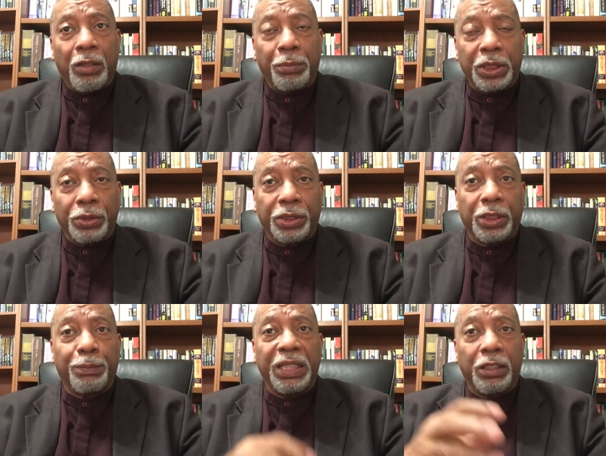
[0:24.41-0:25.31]
because
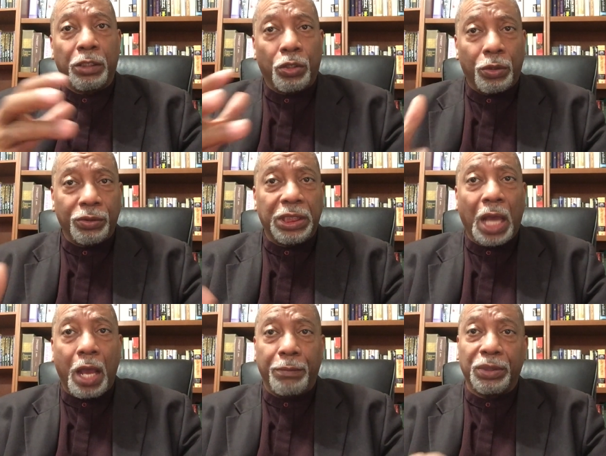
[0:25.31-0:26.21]
it's been a long
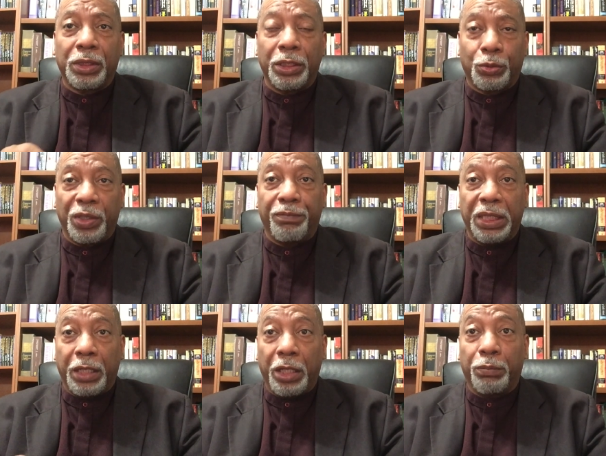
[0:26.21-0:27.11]
time since we've
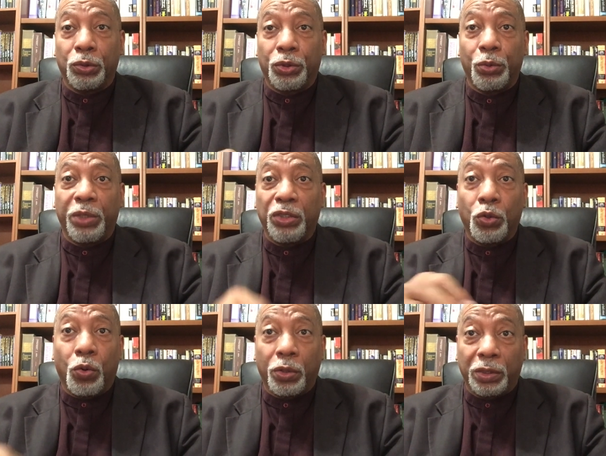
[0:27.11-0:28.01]
been able to
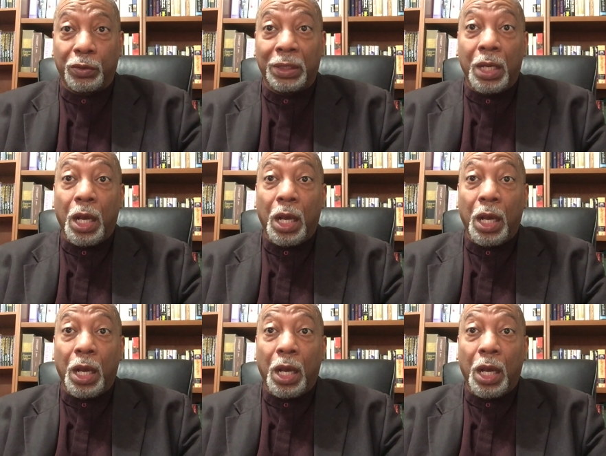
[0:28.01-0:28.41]
record or